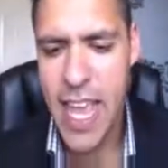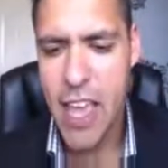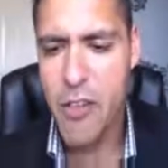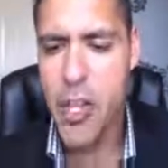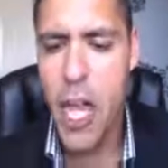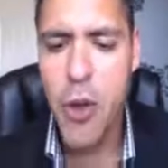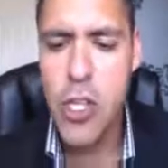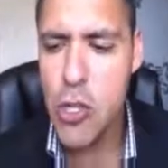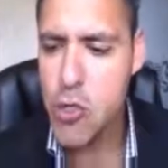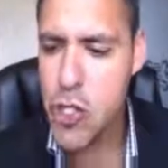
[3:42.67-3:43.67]
If you go
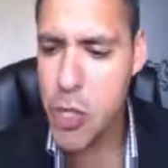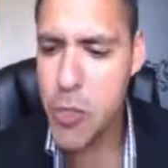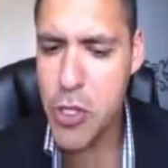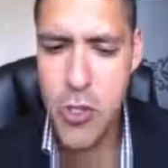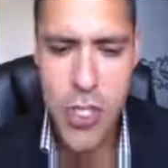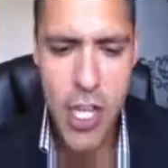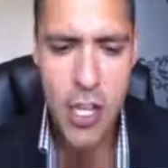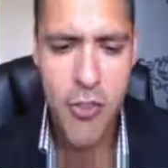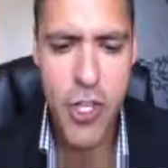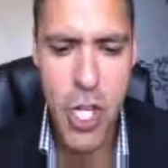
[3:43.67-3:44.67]
on YouTube and you
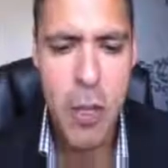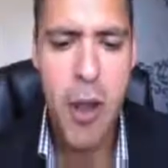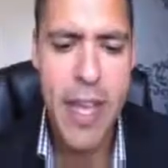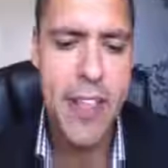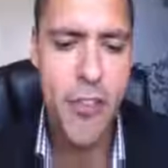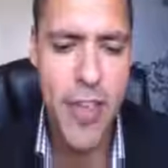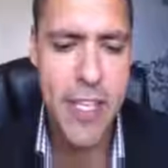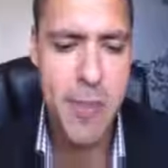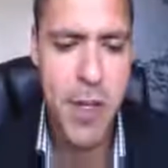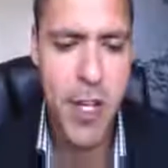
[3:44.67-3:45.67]
search for cheap likes
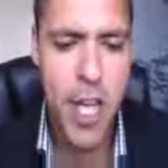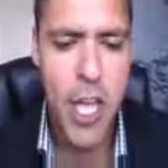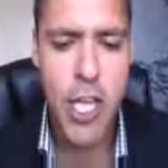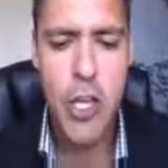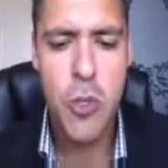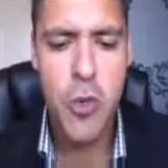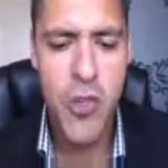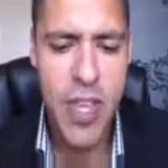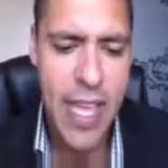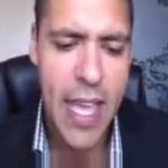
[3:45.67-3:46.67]
Facebook, you will
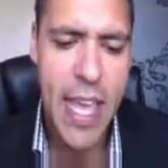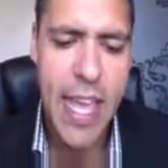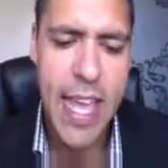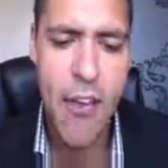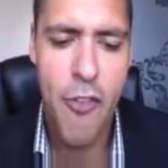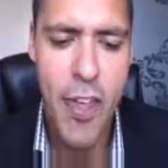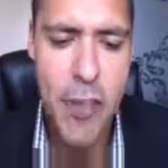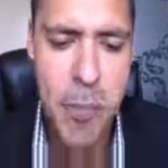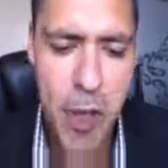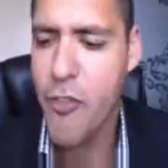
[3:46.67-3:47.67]
see get
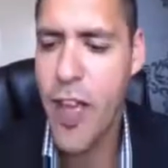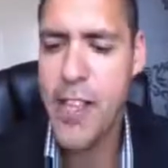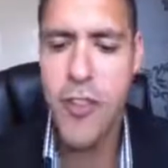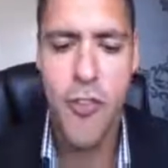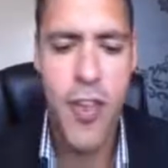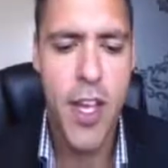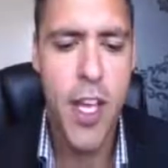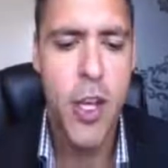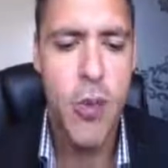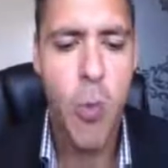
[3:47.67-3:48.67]
Facebook fans for
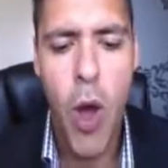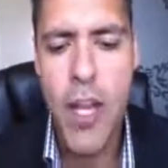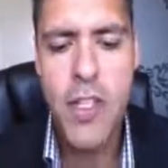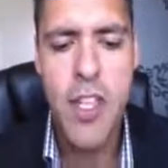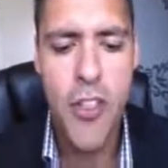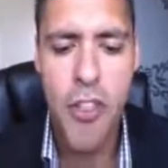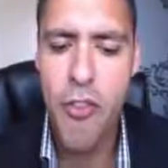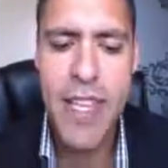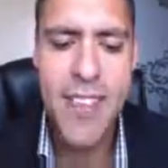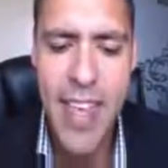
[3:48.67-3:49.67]
1 to
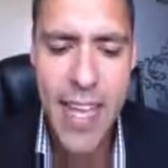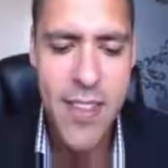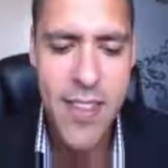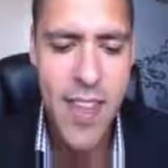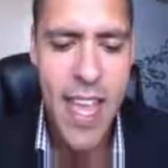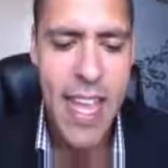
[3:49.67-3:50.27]
3 cents,